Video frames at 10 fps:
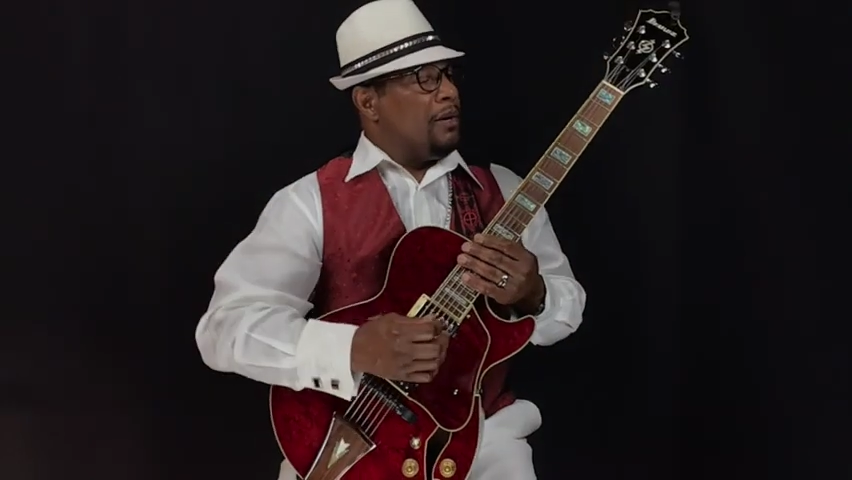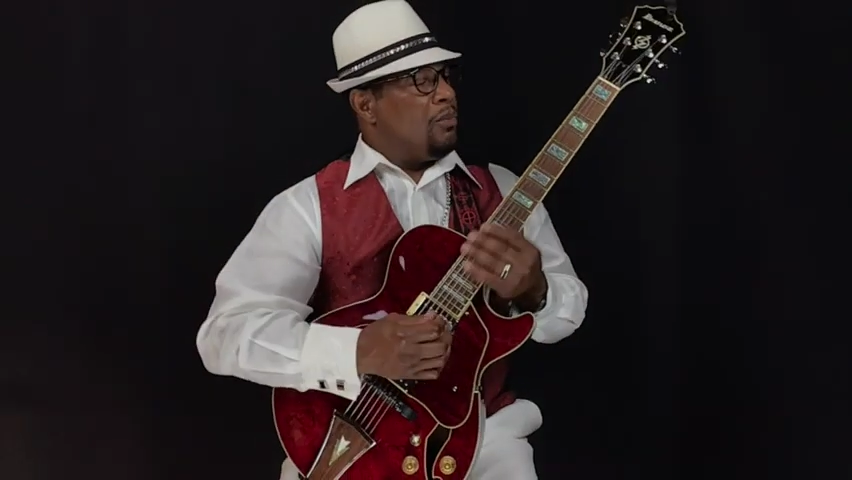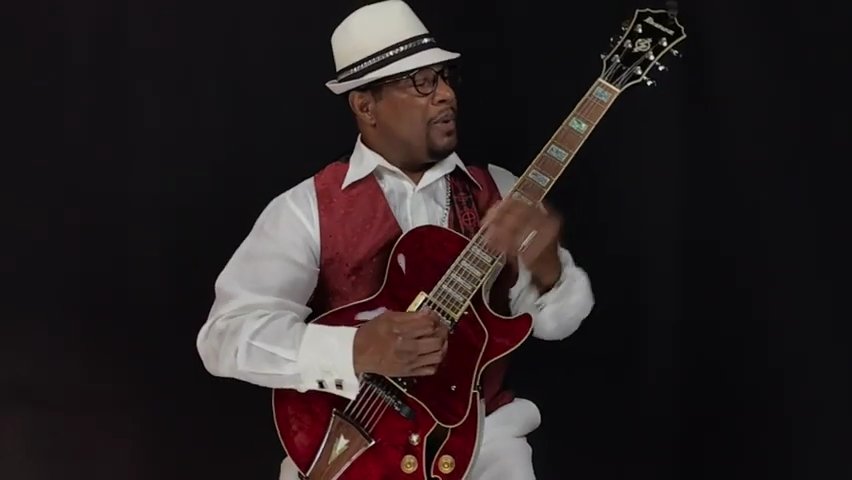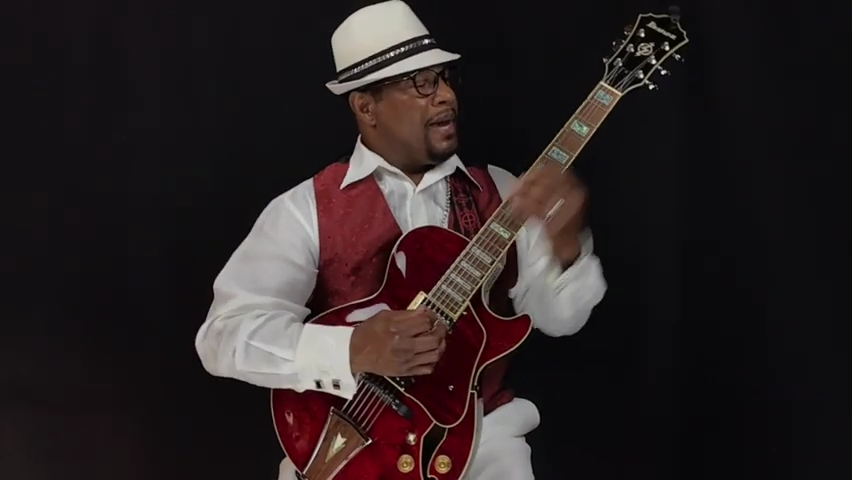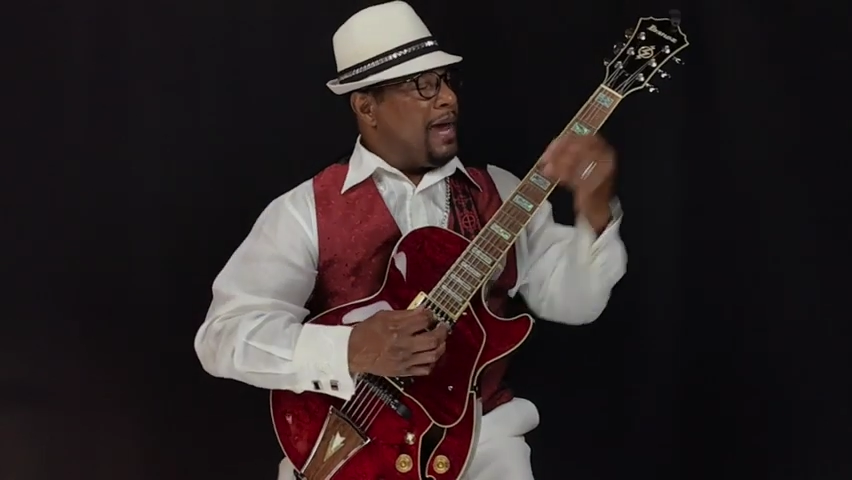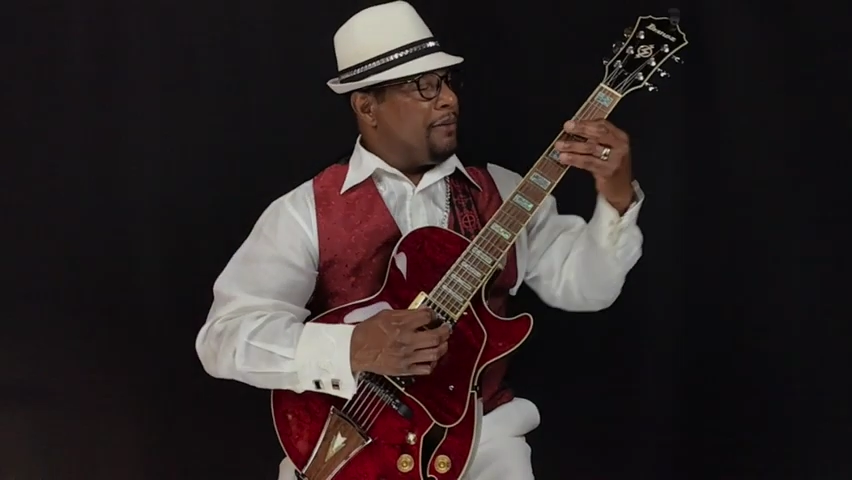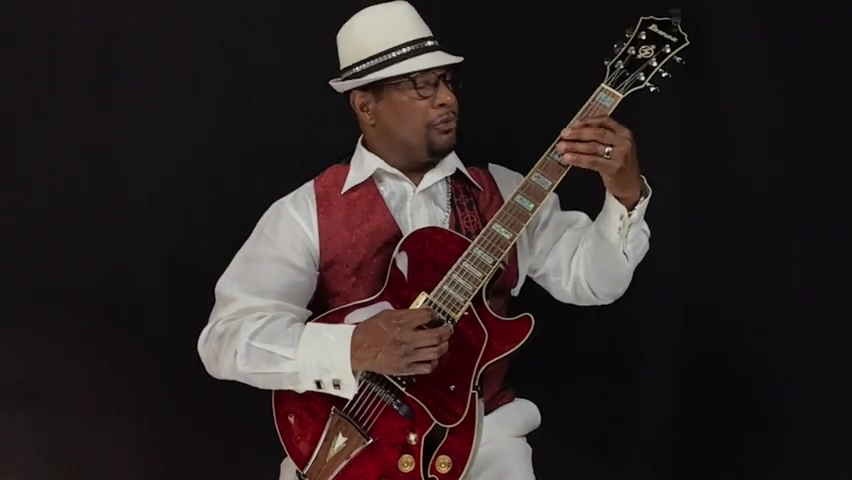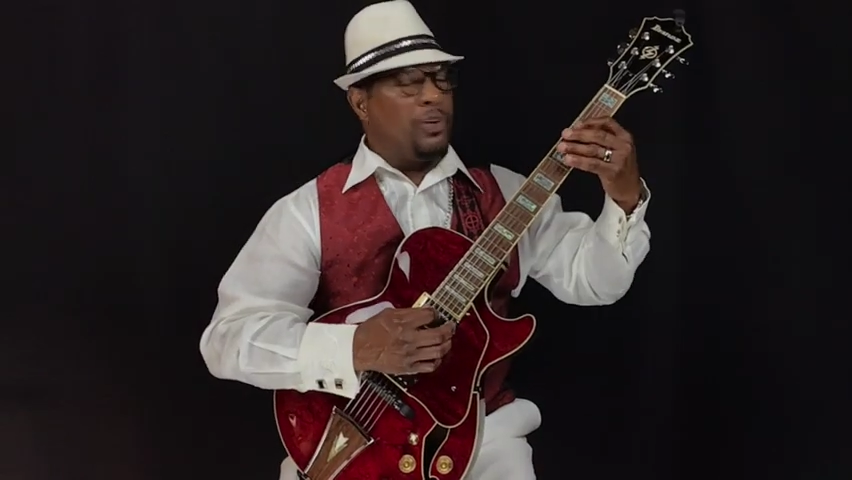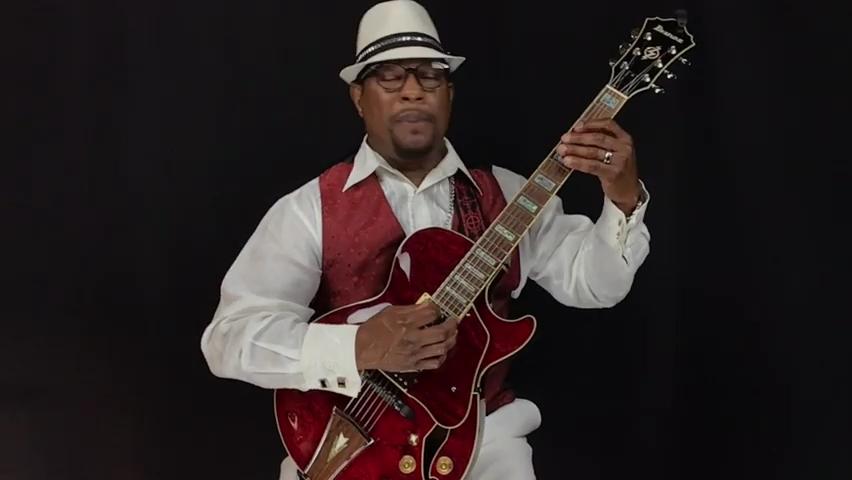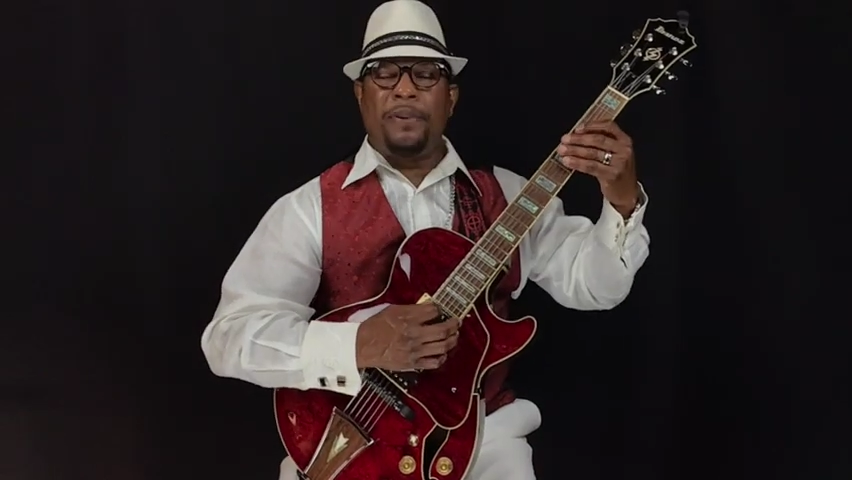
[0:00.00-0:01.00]
We have
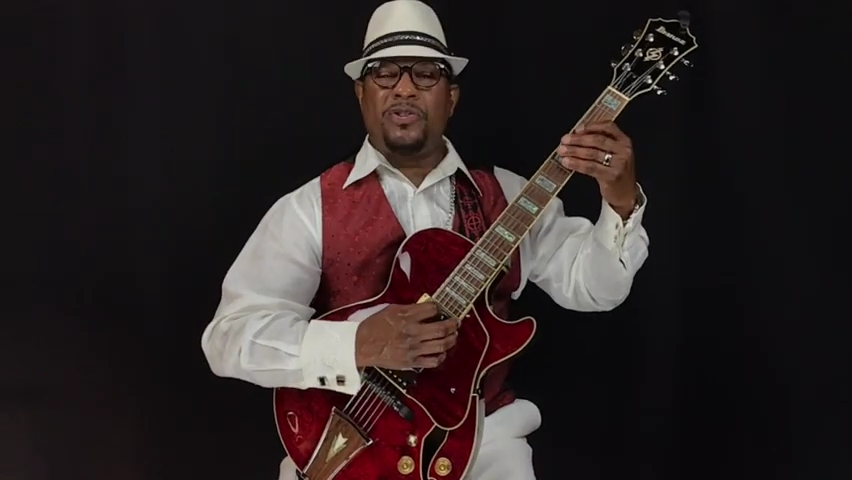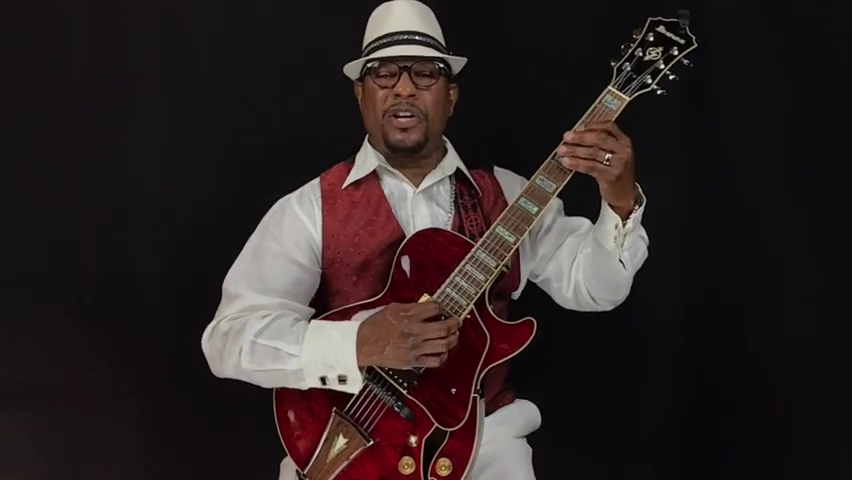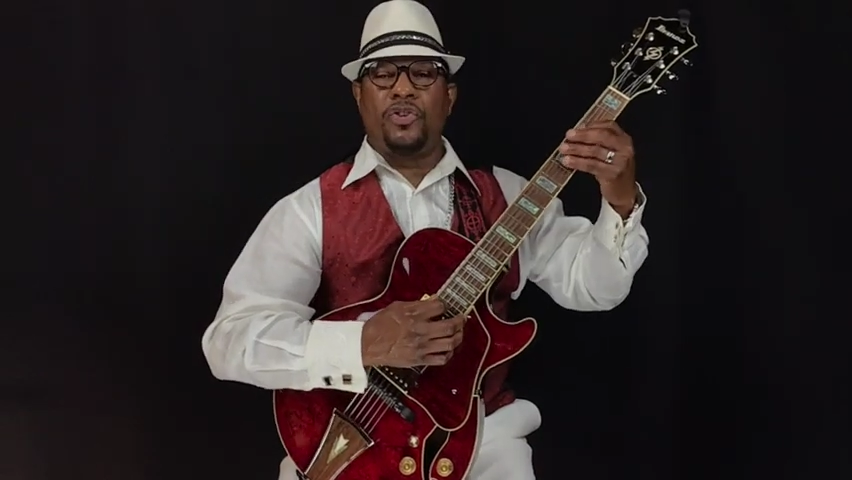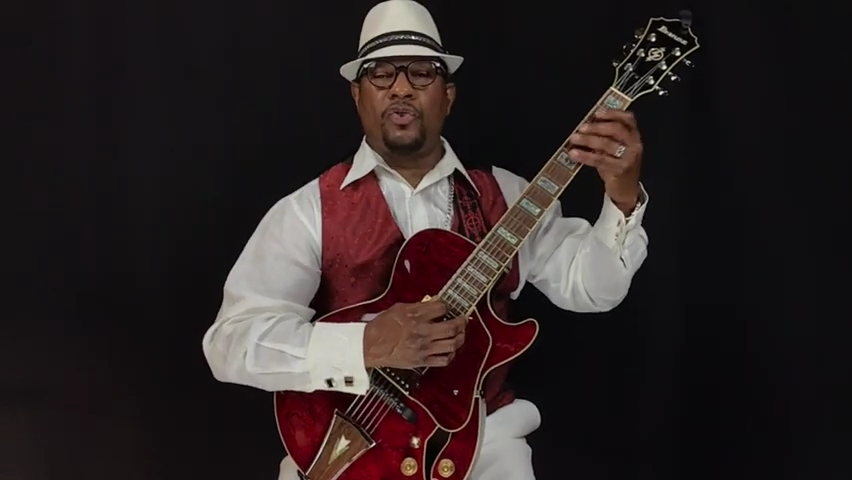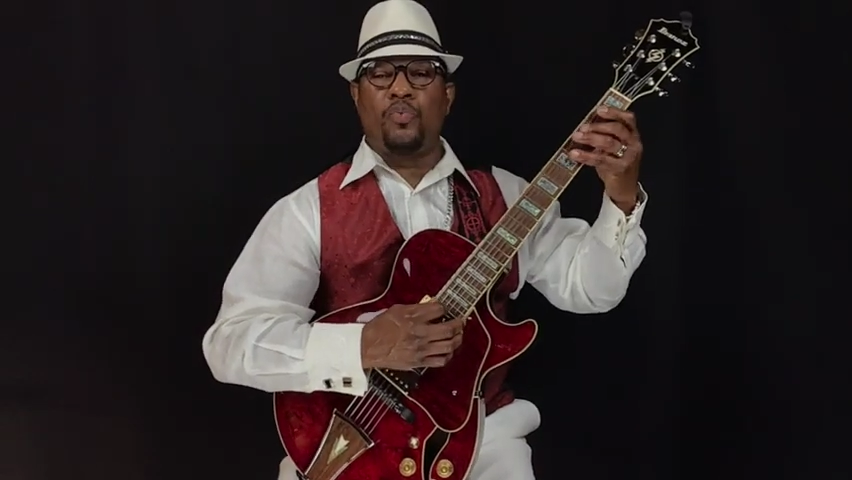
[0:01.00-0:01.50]
three positions.